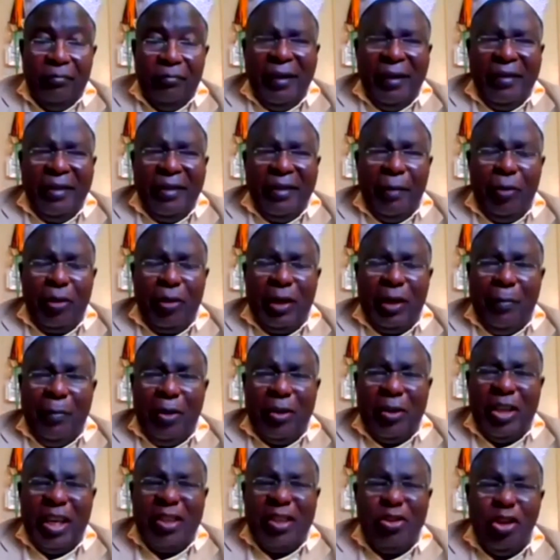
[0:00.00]
uh-huh. the boda
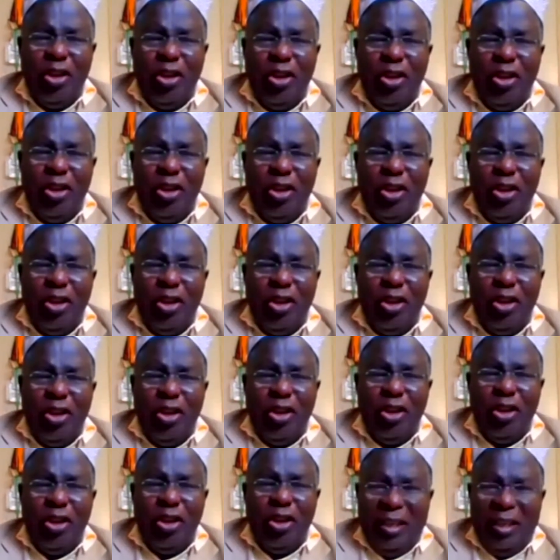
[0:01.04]
bodas don't belong.
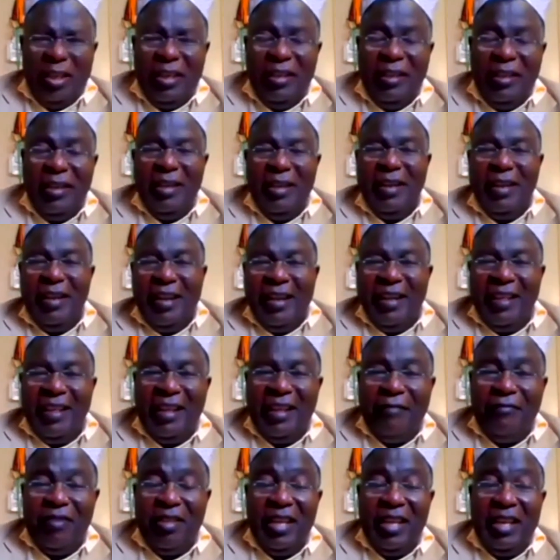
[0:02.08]
Uh, the,
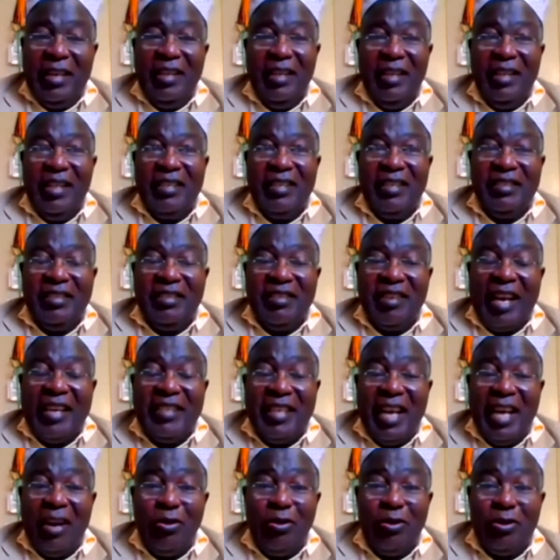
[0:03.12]
the, the
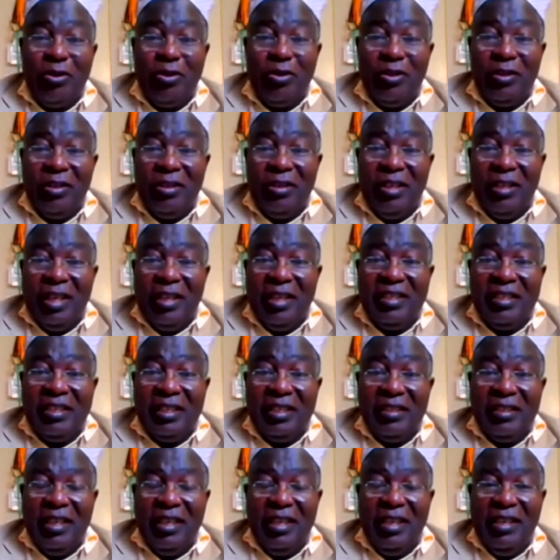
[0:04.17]
tricycle don't the
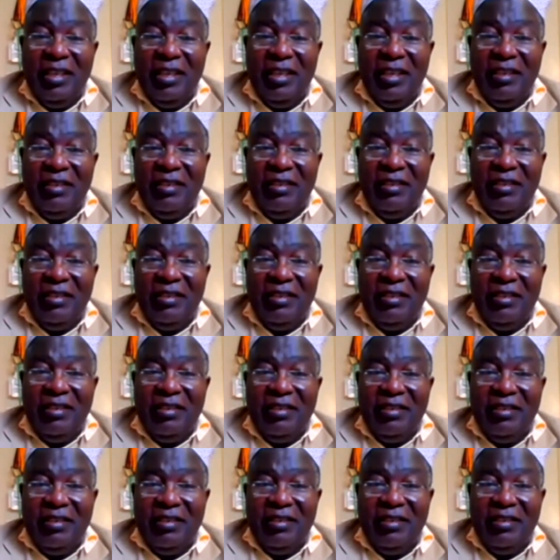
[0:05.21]
uh, tricycle
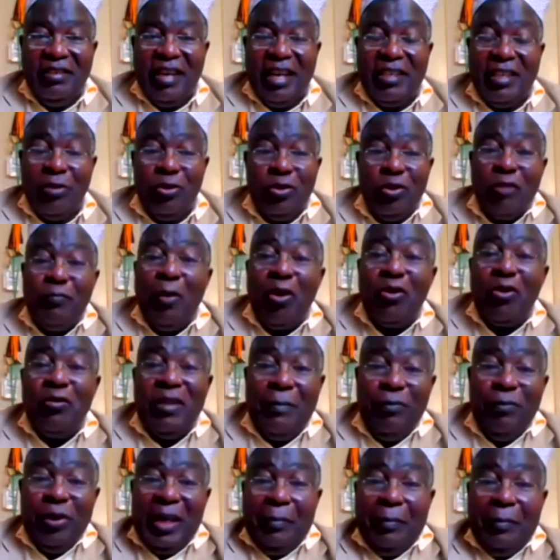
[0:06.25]
don't belong to the boda boda
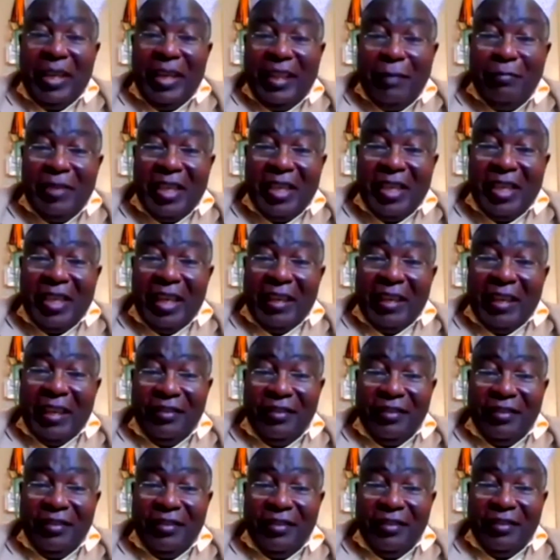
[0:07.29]
themselves. Uh.
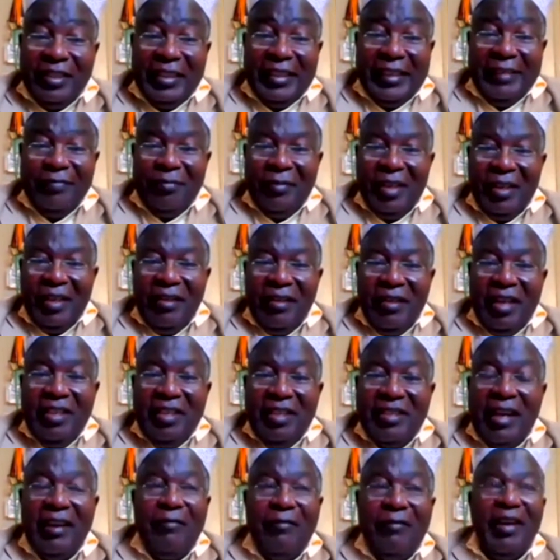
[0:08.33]
There is a
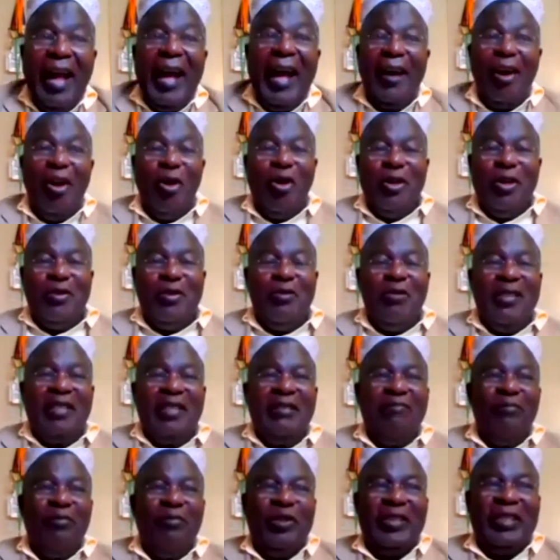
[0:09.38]
landlord who has
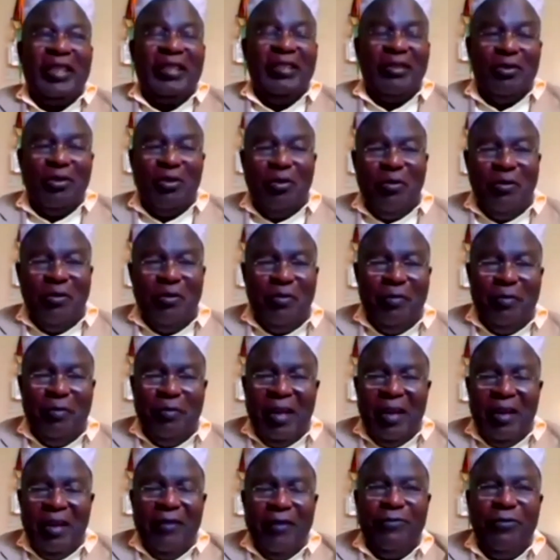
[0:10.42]
bought two
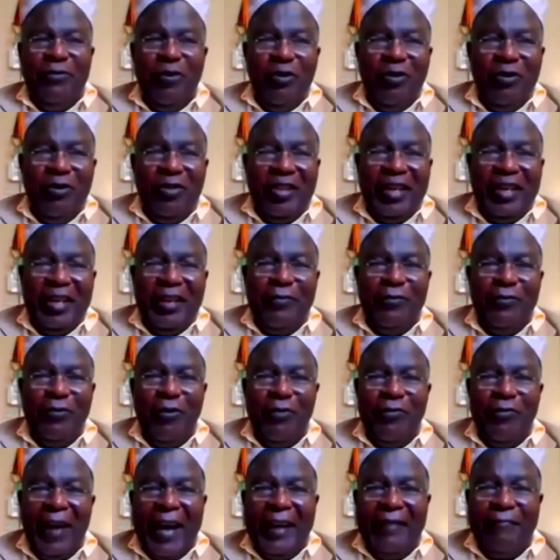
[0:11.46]
four, three, four,
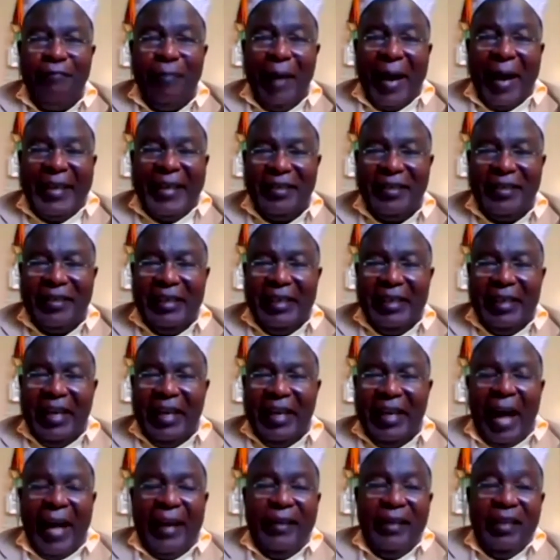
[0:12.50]
five bikes,
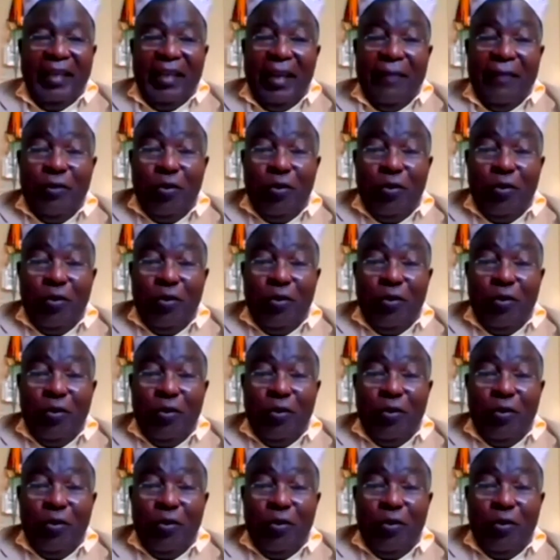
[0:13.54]
and he gives you